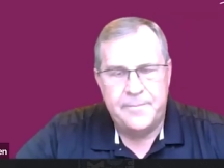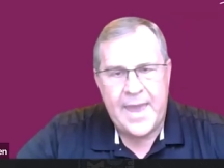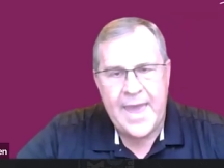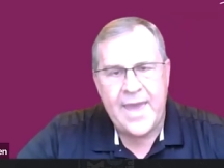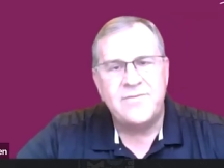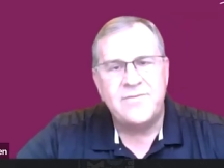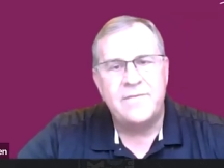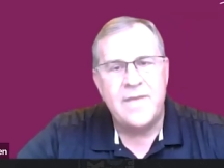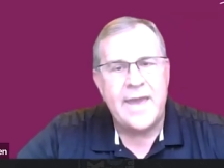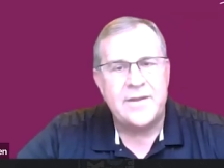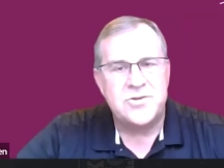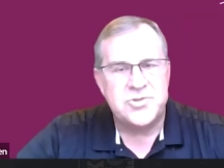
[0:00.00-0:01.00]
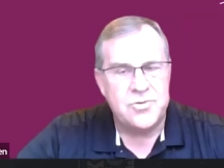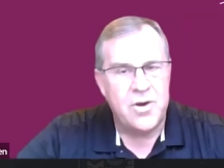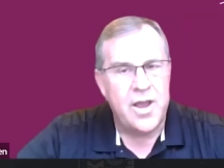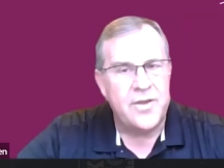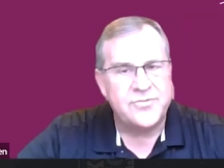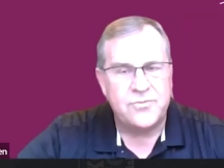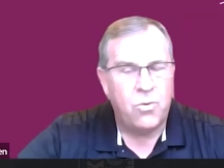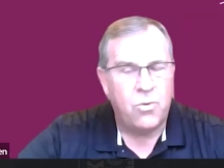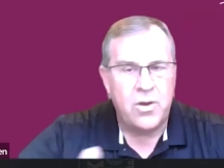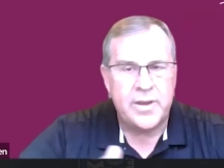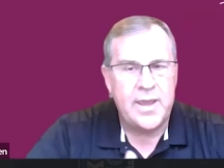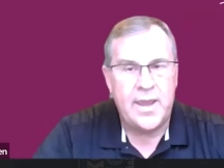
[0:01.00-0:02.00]
having that trust
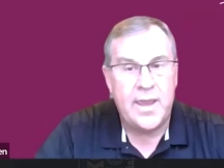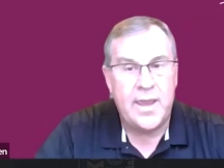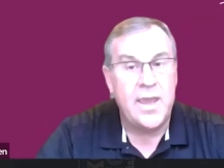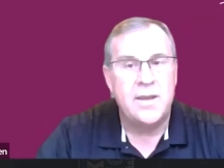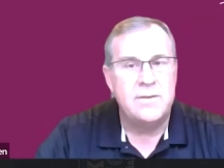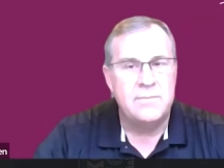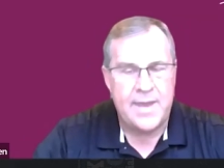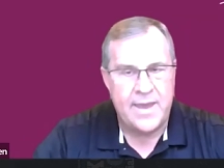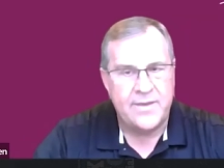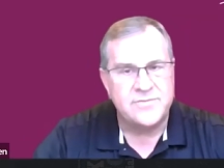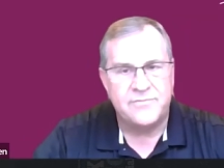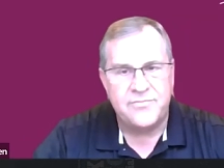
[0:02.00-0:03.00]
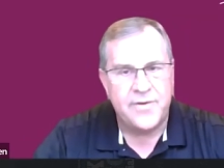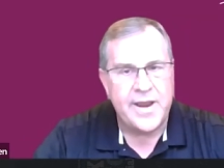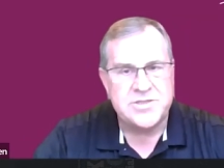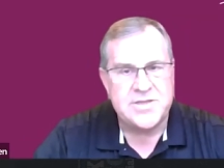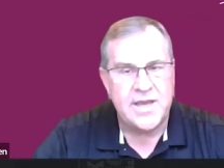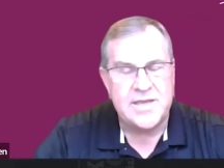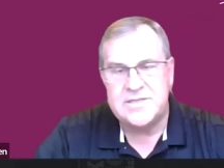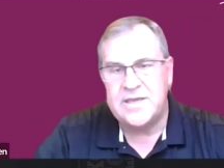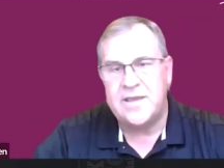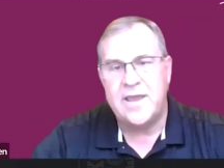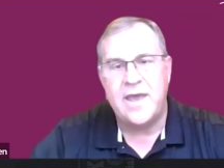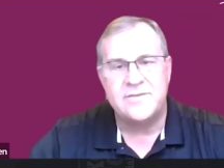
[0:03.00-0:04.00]
walking in as a
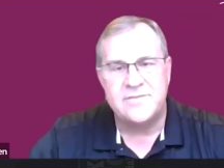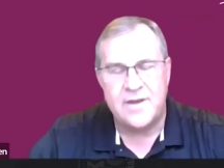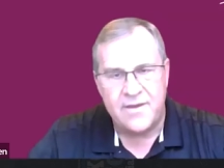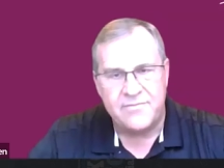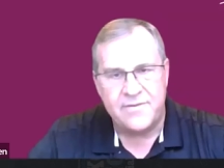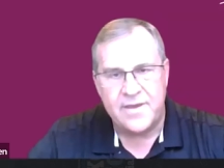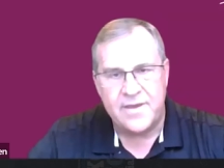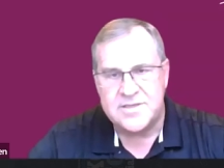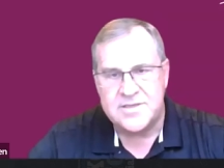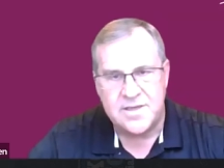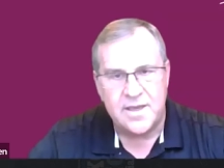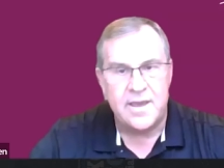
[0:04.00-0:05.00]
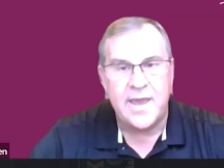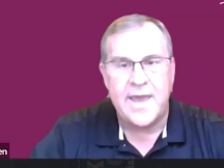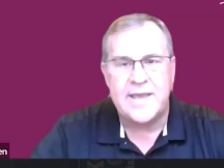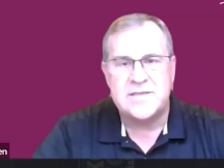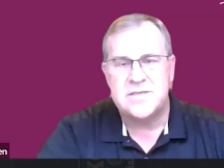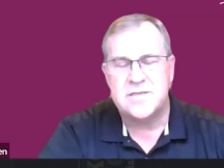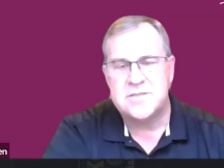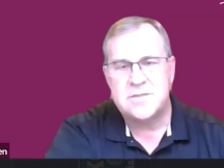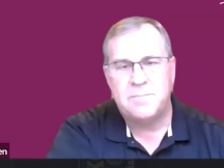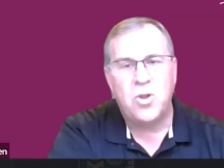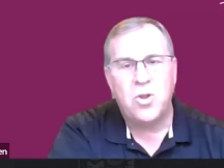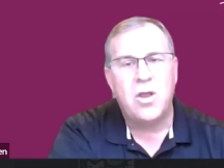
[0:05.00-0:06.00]
franchisee, as an F A C, as a
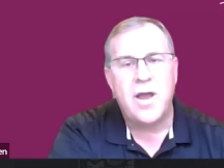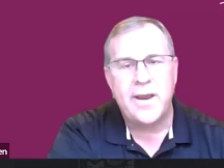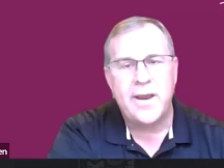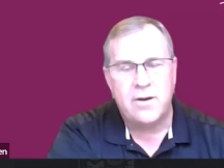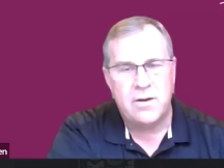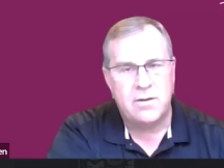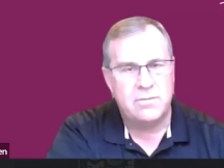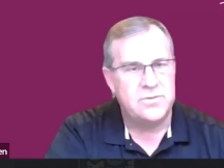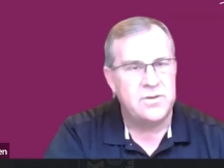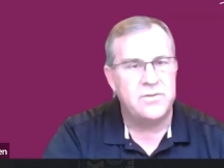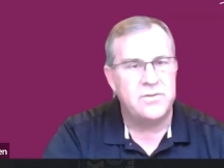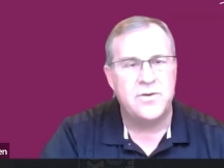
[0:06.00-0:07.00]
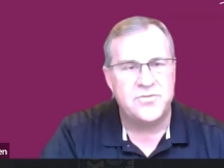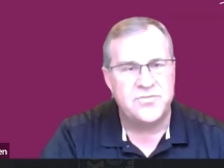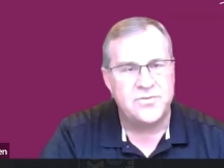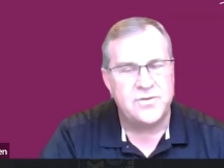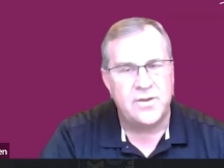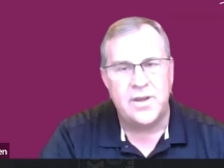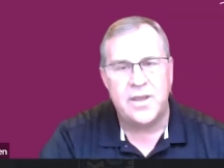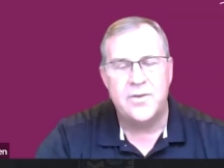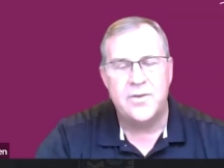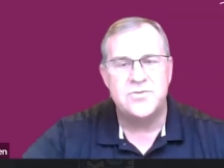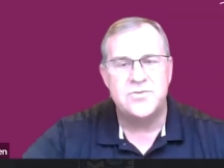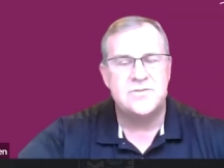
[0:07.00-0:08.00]
supplier to their
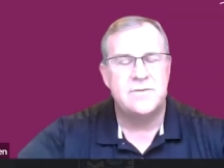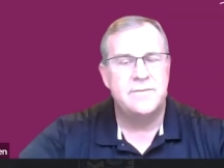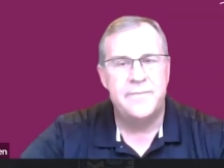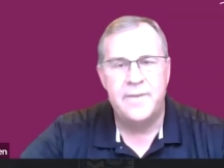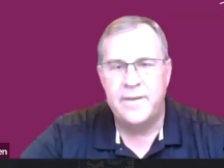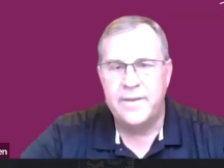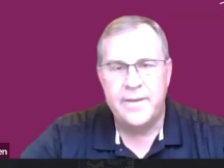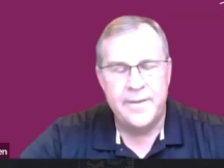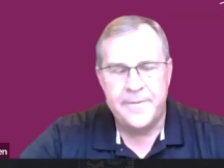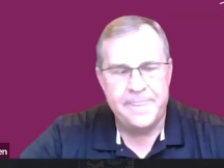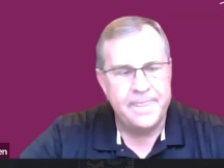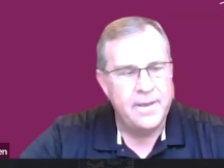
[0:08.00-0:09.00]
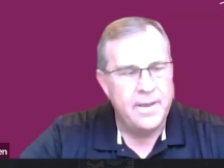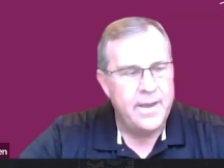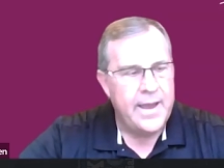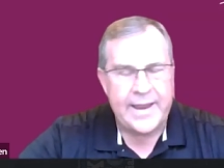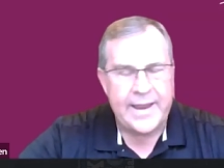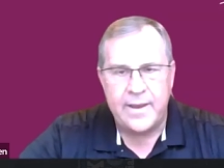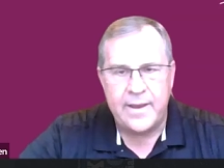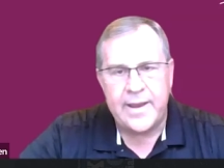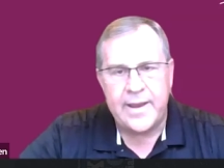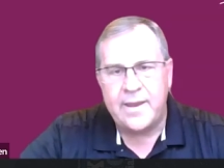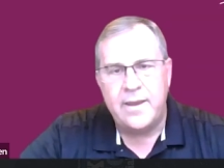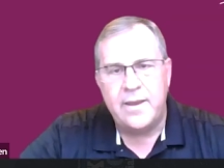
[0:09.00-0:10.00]
studios, I,
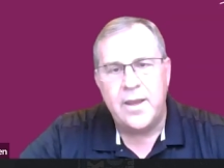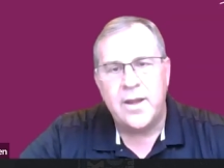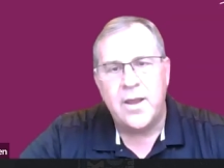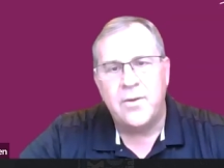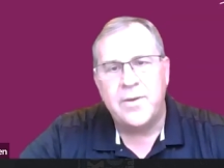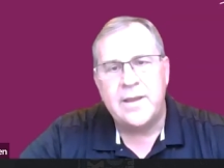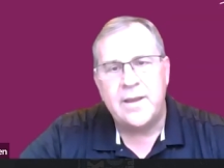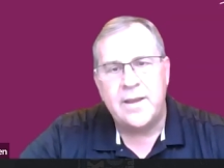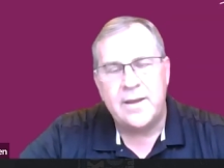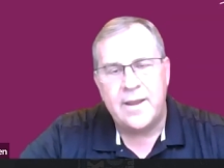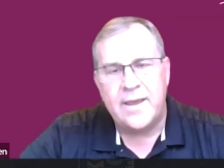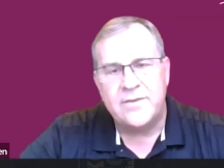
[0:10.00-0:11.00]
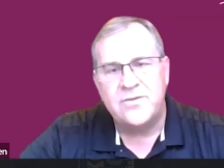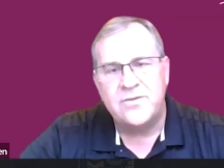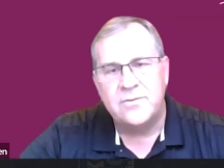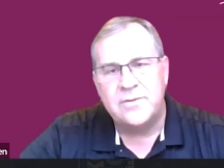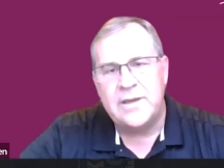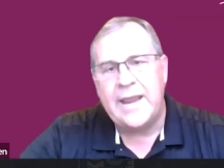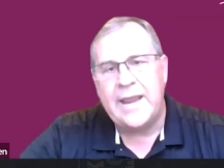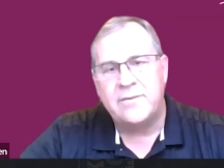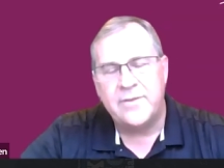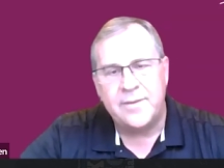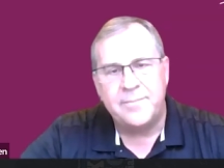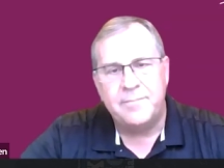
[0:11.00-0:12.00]
I you know, it, it has
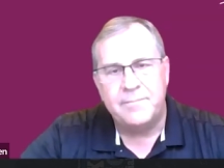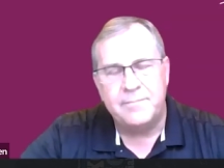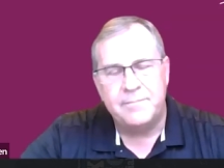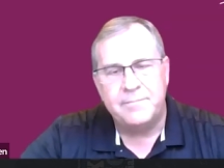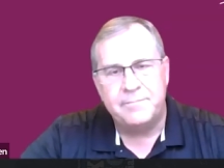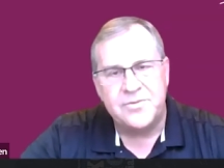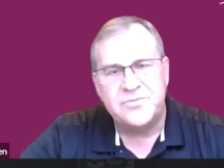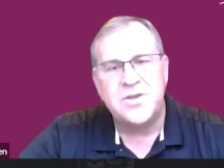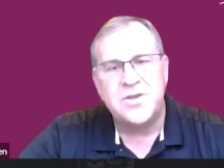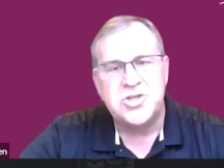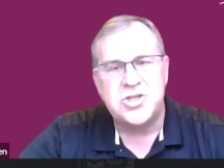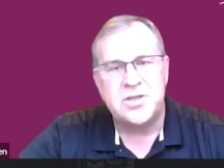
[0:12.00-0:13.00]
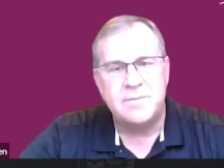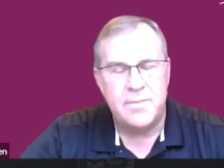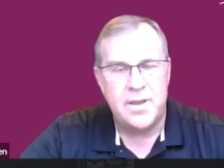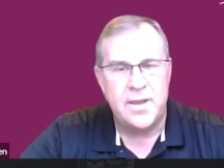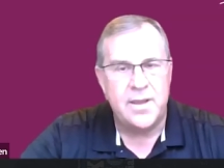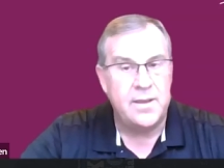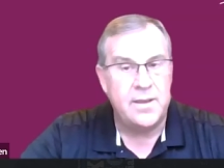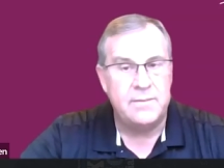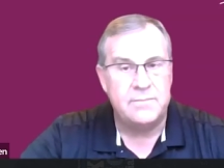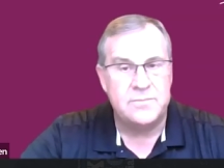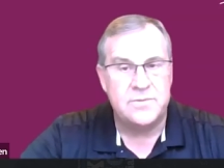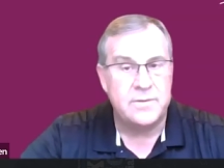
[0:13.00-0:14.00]
uniquely positioned
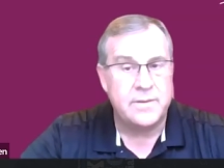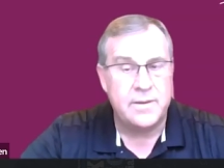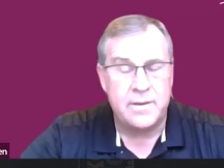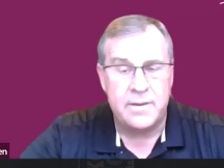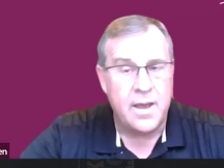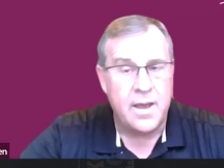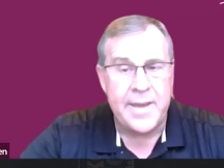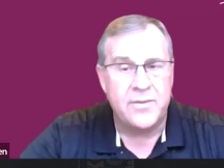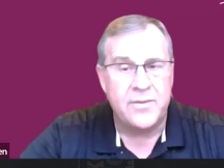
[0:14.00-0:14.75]
me to come